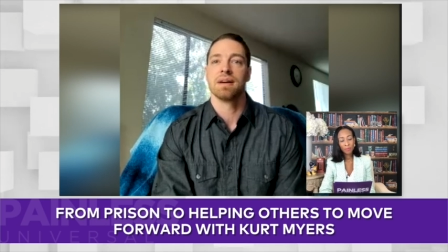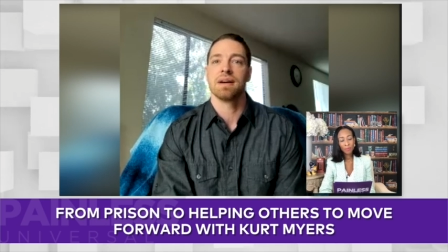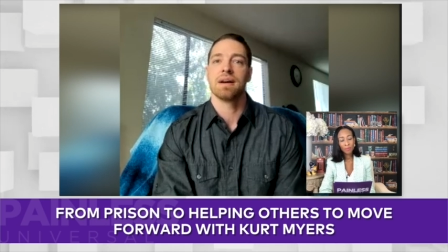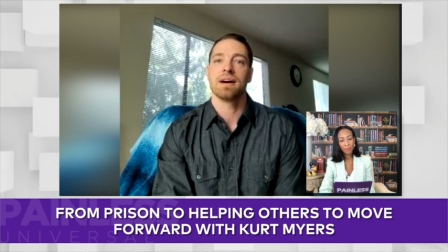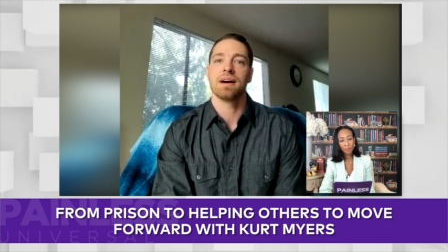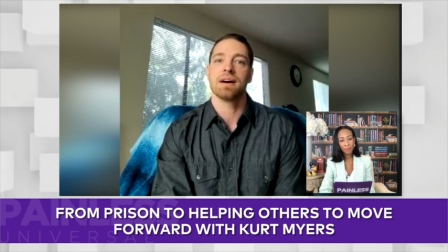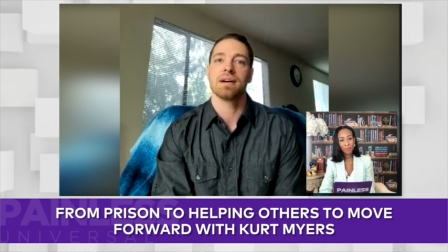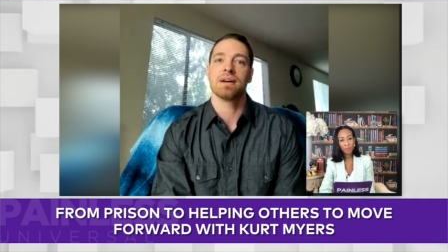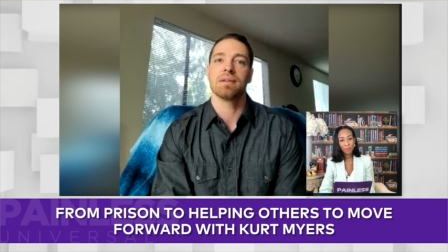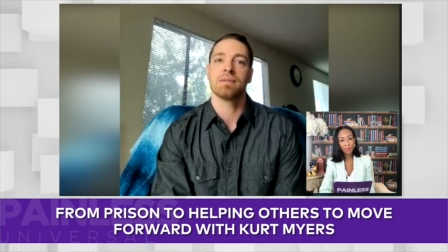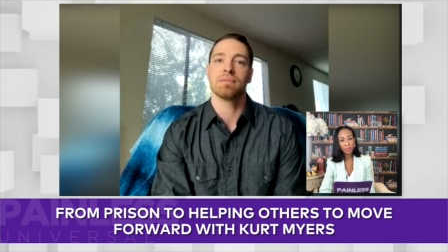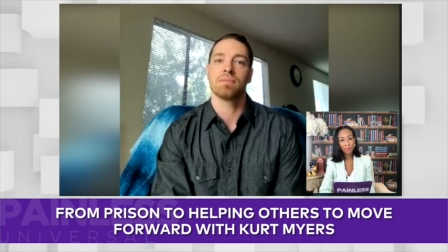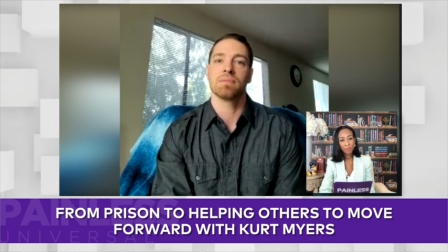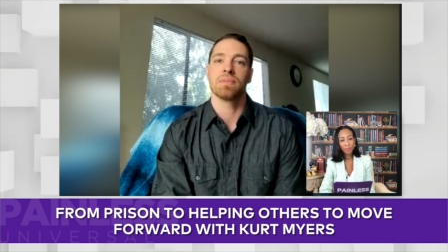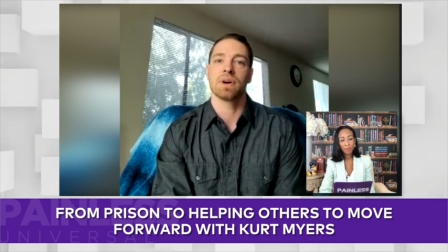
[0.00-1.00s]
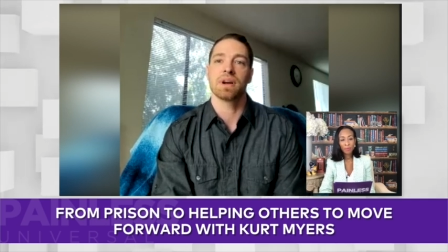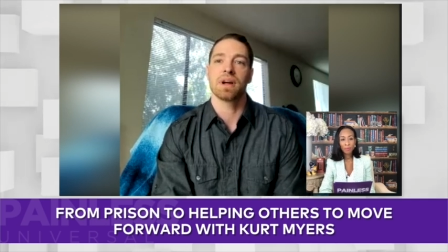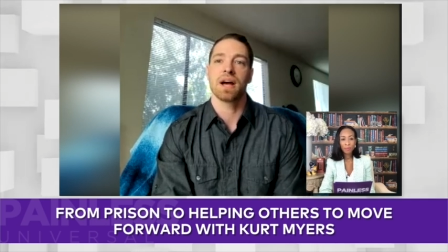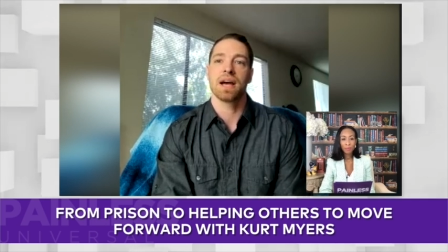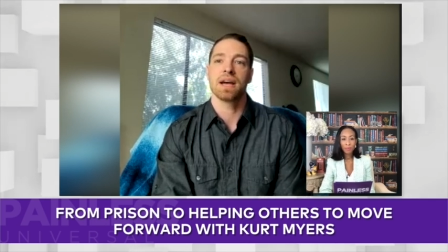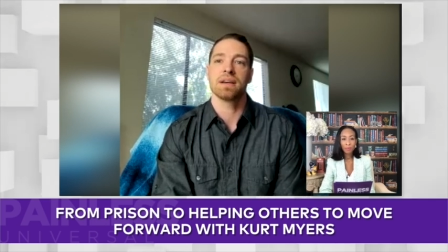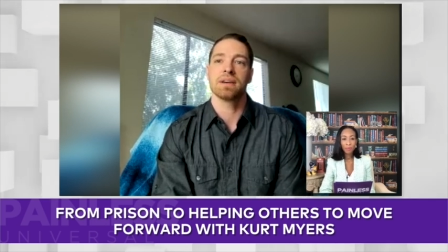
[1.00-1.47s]
Mm-hmm. Uh, but
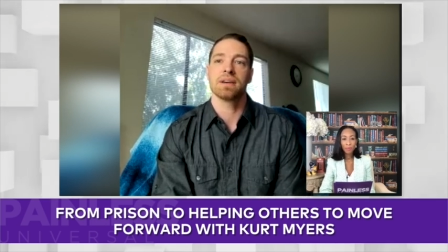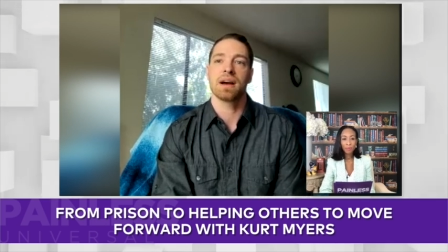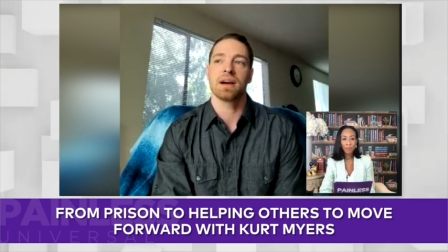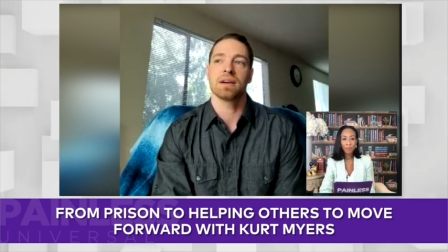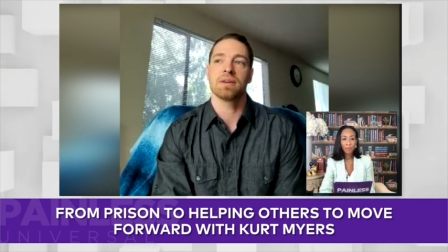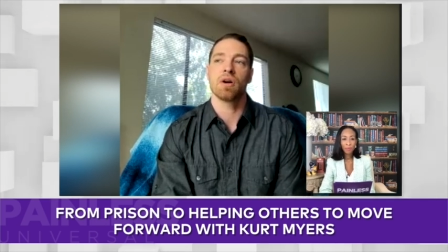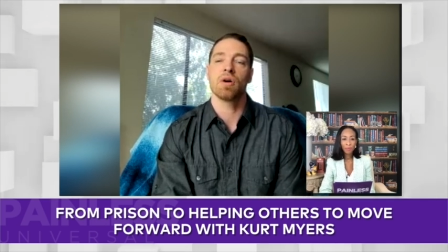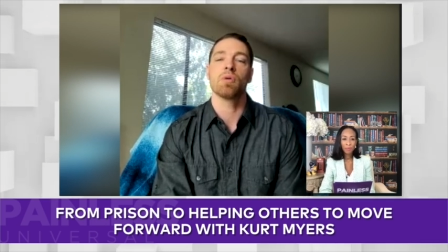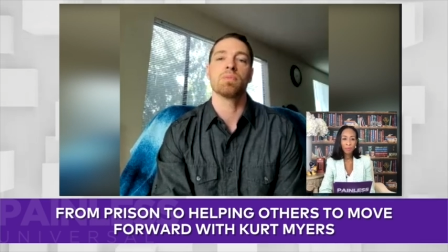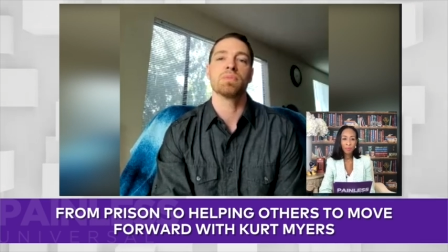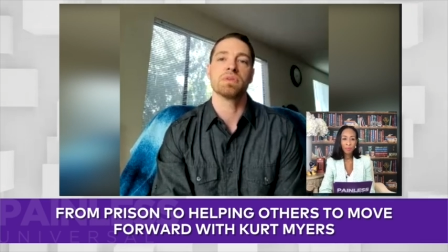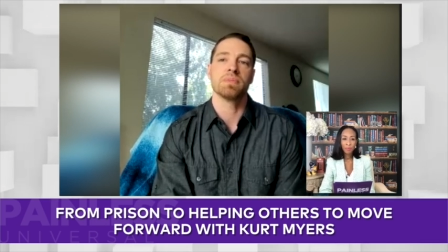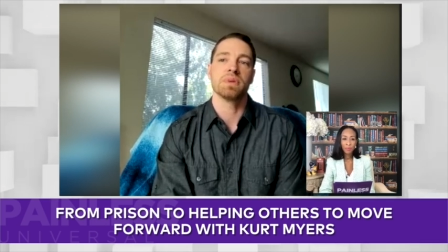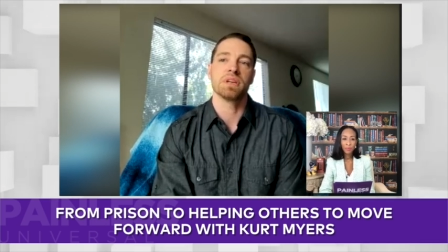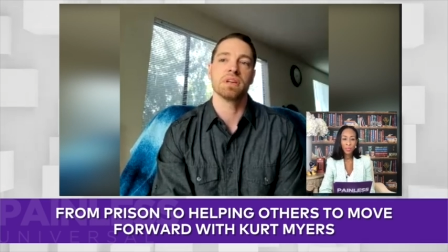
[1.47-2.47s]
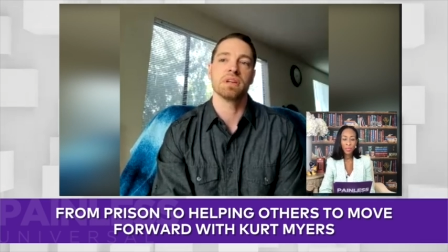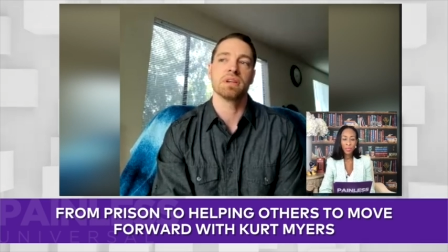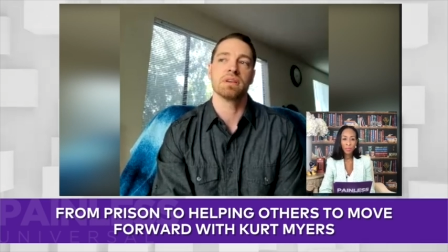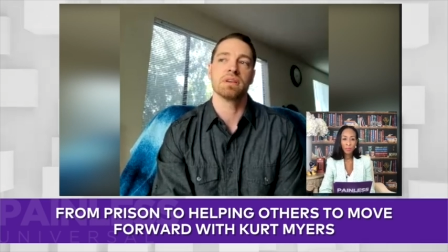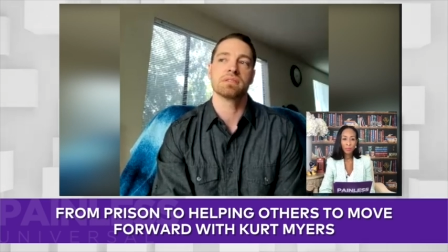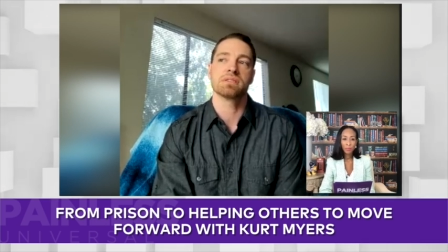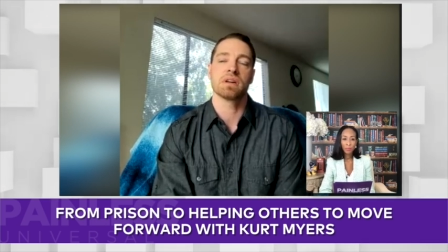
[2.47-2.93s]
I I hope to
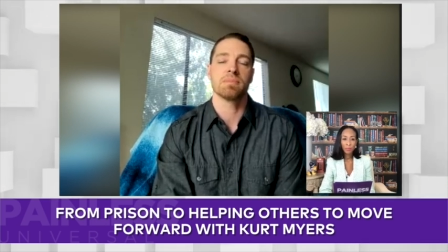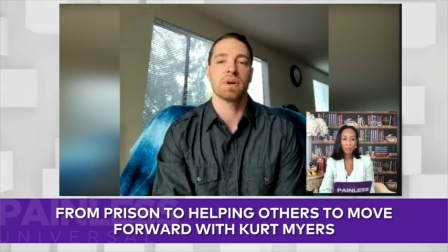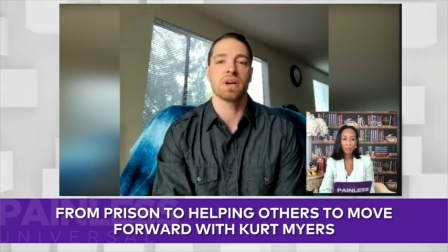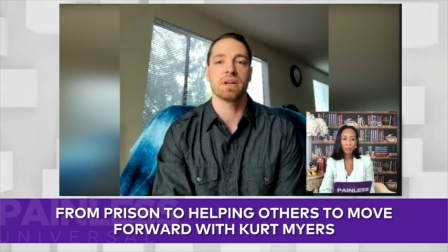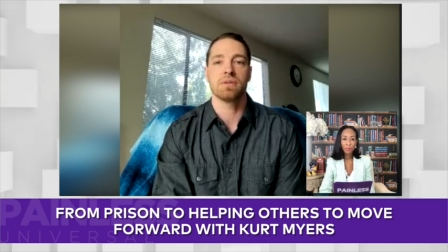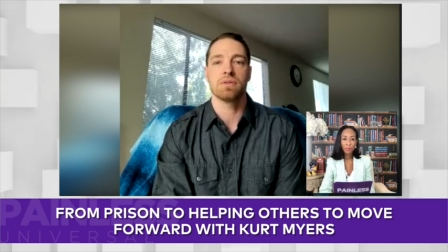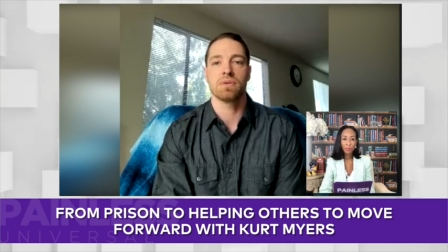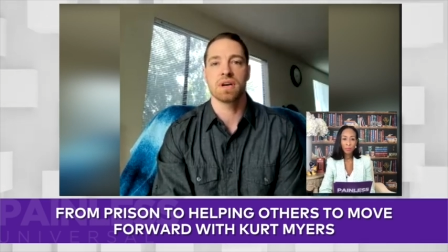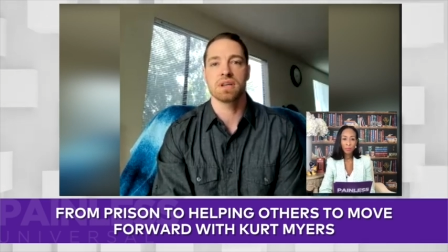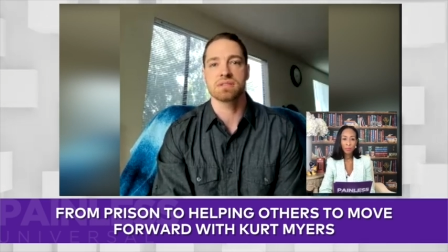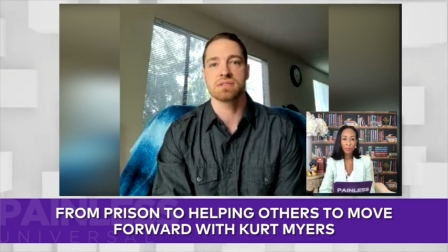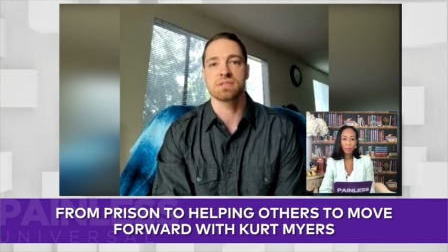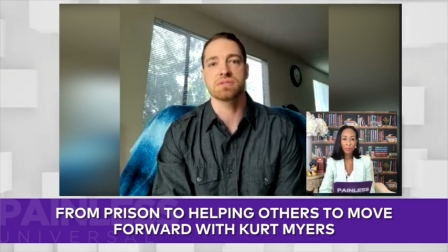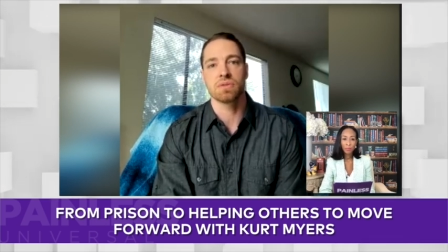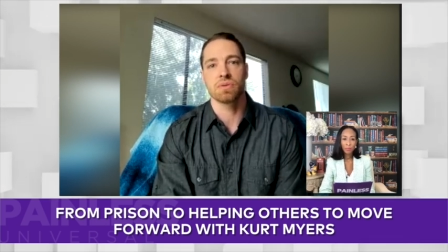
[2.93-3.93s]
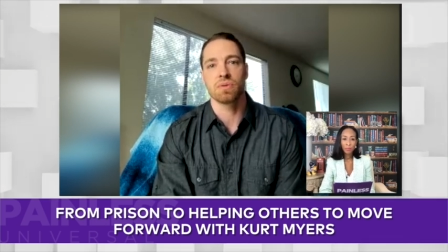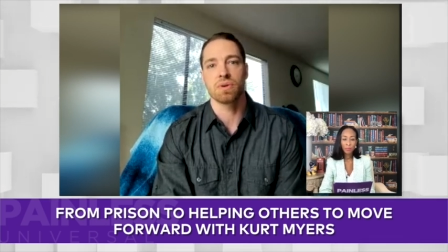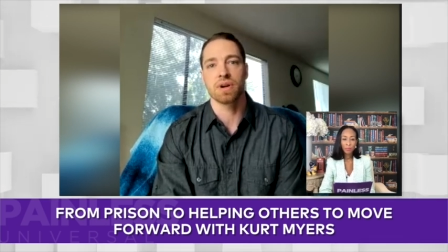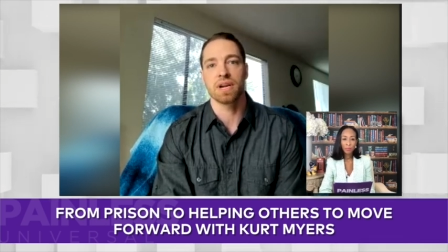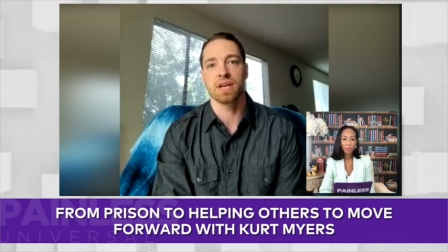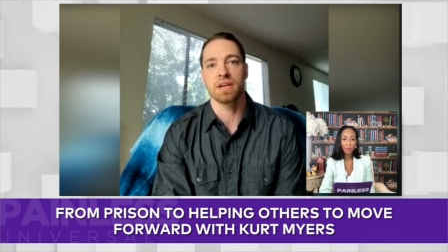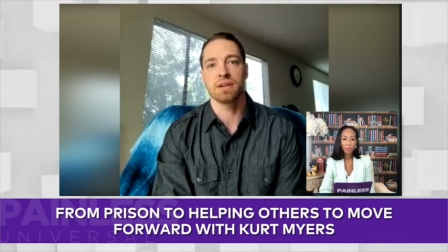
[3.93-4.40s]
be somebody who has a
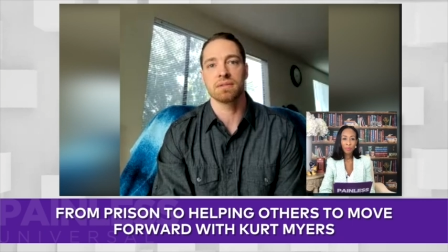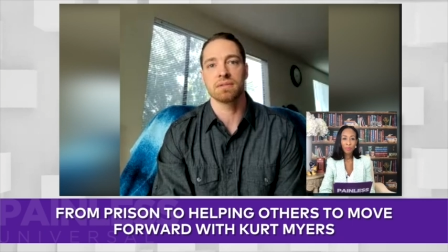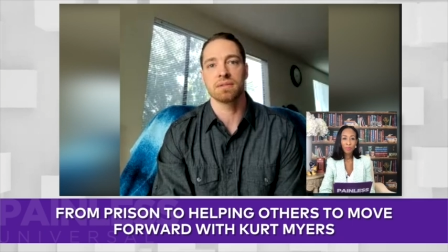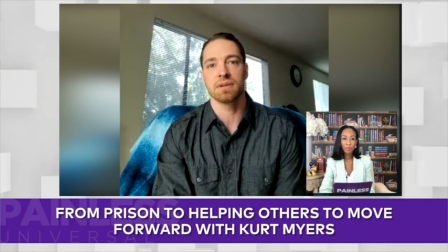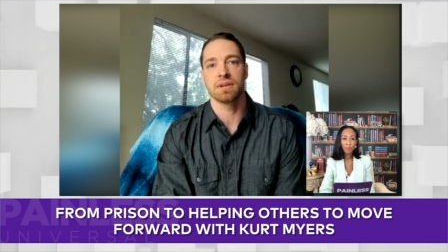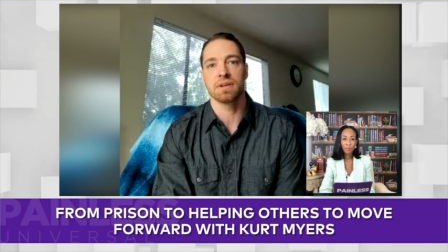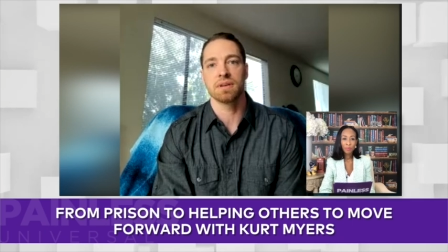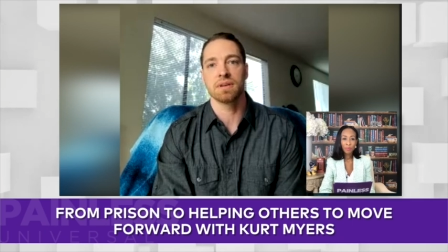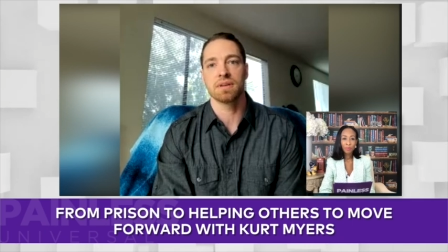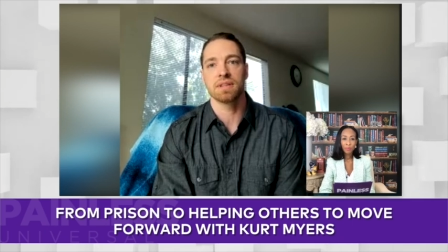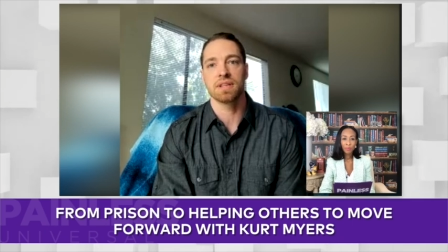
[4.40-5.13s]
story uh,